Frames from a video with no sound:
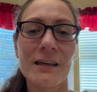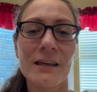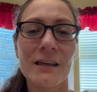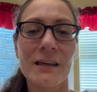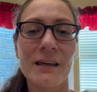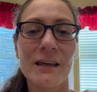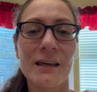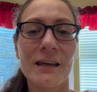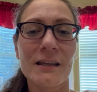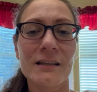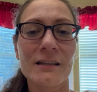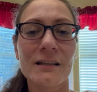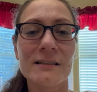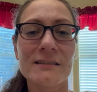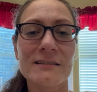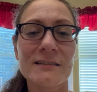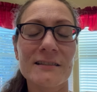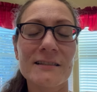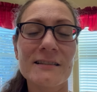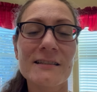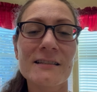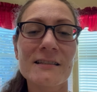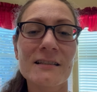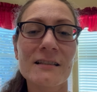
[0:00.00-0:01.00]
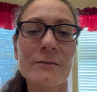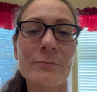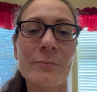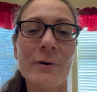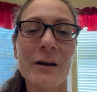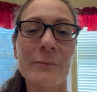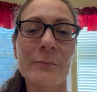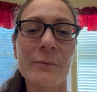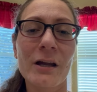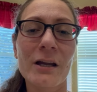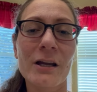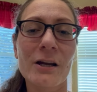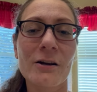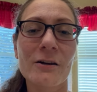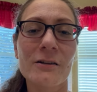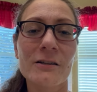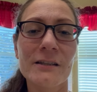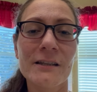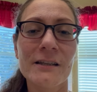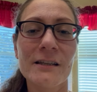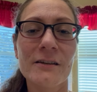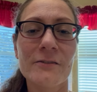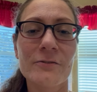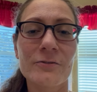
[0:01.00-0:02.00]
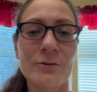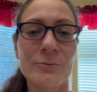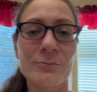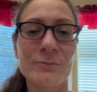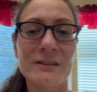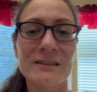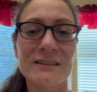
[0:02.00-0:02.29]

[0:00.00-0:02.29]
and it's listed by my colleague from